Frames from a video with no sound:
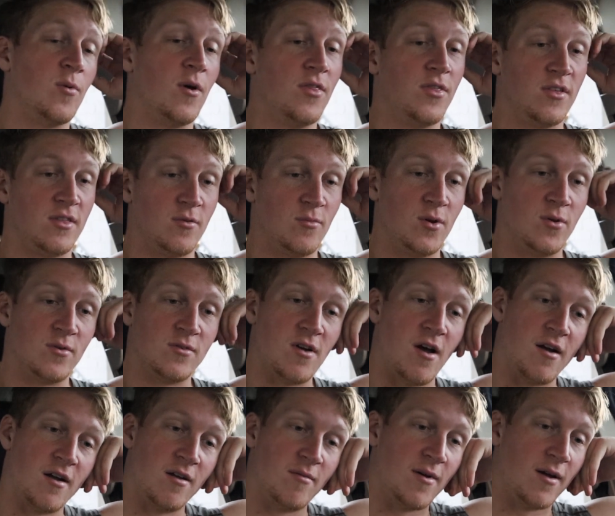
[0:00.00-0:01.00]
one thing that we were
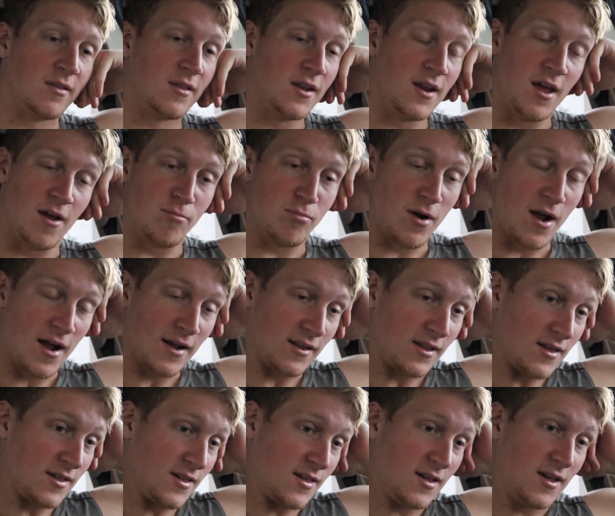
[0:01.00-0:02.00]
talking about today at
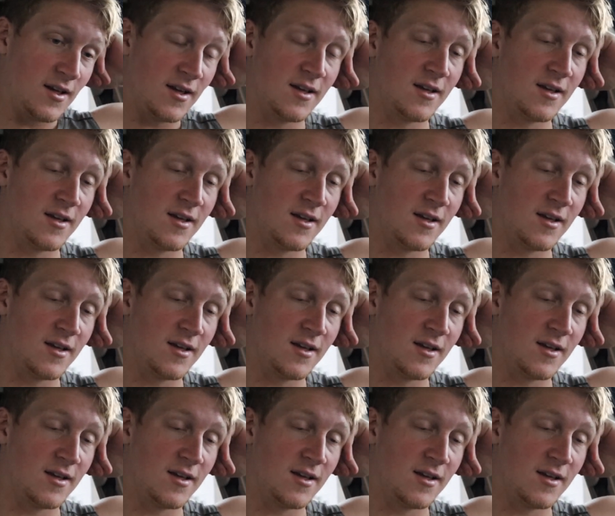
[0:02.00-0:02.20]
practice